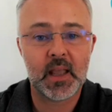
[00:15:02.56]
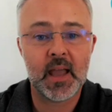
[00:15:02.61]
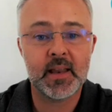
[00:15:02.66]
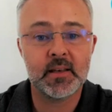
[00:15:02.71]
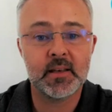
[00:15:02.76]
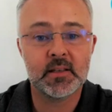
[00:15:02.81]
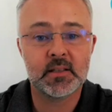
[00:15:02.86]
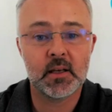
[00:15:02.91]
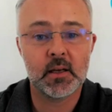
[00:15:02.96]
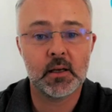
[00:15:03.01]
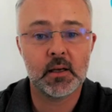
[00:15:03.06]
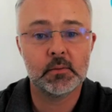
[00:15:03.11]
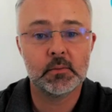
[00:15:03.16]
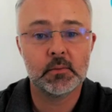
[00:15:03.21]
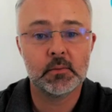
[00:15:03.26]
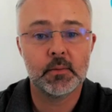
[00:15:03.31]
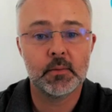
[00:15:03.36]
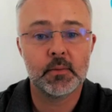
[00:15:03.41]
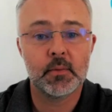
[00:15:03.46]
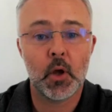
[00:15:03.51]
Enter
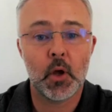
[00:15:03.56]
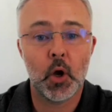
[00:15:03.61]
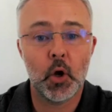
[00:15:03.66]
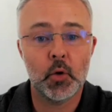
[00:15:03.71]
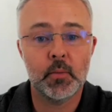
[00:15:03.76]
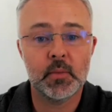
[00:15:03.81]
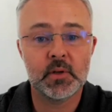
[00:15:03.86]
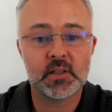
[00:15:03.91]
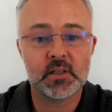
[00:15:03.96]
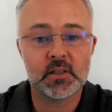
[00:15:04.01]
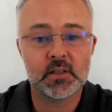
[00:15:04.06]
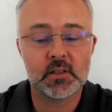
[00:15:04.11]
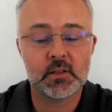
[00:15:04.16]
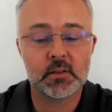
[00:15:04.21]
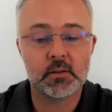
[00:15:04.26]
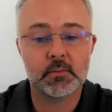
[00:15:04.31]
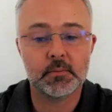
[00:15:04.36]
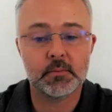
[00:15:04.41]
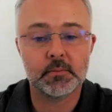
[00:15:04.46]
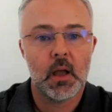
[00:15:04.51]
Home
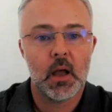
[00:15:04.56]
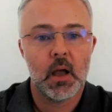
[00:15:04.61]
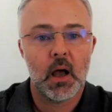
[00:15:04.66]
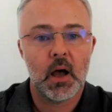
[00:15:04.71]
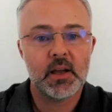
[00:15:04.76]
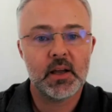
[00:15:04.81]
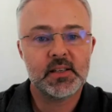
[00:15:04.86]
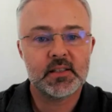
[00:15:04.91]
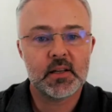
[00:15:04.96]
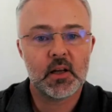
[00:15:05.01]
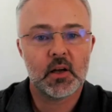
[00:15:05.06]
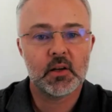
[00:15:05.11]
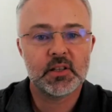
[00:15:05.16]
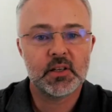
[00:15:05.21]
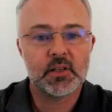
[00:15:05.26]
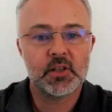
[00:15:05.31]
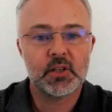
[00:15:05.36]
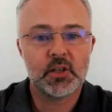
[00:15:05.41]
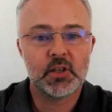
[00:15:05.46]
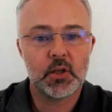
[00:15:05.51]
Assistant. I
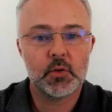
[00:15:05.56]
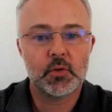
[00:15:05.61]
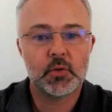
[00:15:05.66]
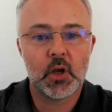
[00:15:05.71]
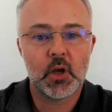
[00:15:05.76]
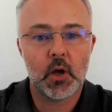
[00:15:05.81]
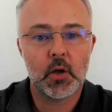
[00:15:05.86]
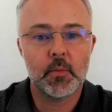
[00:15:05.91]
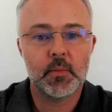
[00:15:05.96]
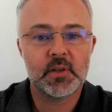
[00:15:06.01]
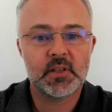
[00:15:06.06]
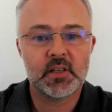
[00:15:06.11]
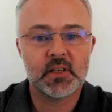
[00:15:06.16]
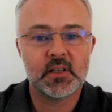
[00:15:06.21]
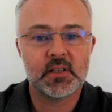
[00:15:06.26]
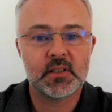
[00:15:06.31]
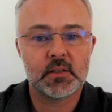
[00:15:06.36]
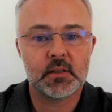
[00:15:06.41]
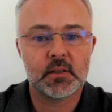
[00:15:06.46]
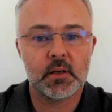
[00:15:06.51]
started to use Home
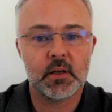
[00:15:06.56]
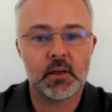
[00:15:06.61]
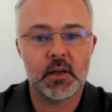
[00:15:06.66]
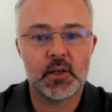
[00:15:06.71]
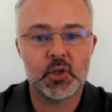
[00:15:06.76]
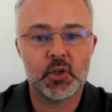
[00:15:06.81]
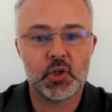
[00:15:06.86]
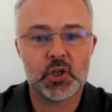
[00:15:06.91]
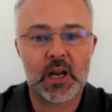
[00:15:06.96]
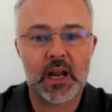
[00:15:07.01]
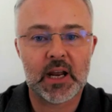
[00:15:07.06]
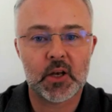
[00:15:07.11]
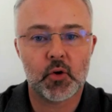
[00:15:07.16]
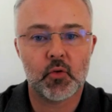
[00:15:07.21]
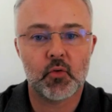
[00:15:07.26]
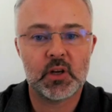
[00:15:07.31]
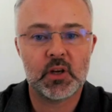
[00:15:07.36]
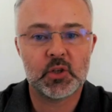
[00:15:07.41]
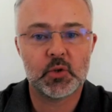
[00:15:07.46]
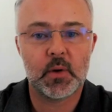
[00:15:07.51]
Assistant in
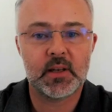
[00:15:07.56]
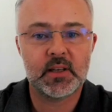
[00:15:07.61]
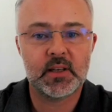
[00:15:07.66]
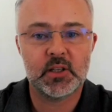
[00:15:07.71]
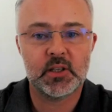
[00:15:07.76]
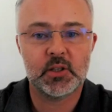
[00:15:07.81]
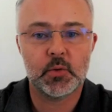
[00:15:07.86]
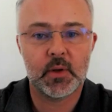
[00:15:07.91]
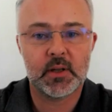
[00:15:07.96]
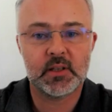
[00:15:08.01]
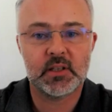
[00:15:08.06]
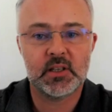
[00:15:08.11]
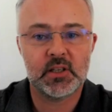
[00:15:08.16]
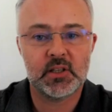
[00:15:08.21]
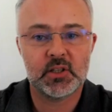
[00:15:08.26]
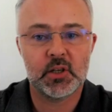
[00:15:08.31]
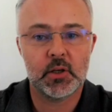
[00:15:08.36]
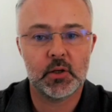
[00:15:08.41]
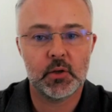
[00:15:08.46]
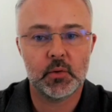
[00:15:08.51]
January
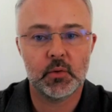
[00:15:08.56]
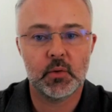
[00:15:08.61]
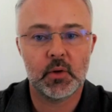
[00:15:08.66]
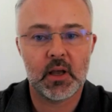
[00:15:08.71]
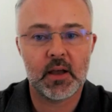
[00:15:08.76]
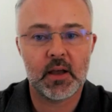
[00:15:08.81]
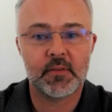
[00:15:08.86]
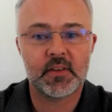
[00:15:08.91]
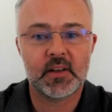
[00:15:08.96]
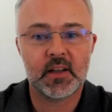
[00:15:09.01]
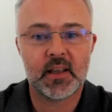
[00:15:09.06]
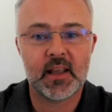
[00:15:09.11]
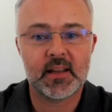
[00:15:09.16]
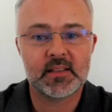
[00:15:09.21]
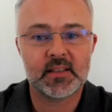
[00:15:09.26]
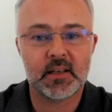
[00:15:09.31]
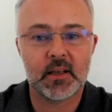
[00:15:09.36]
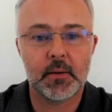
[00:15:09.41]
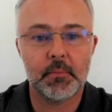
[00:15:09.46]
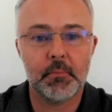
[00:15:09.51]
2022 after
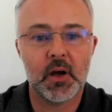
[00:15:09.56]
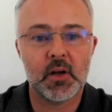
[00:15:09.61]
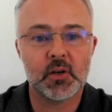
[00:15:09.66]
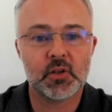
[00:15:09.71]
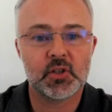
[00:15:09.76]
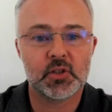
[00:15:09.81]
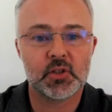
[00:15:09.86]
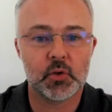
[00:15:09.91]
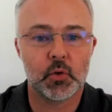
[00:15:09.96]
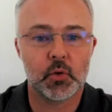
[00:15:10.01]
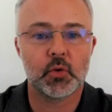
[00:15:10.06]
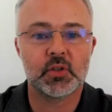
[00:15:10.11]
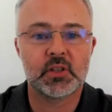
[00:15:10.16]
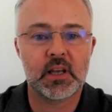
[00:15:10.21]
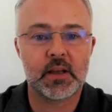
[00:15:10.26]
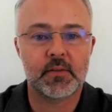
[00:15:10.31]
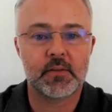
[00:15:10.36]
getting a much sought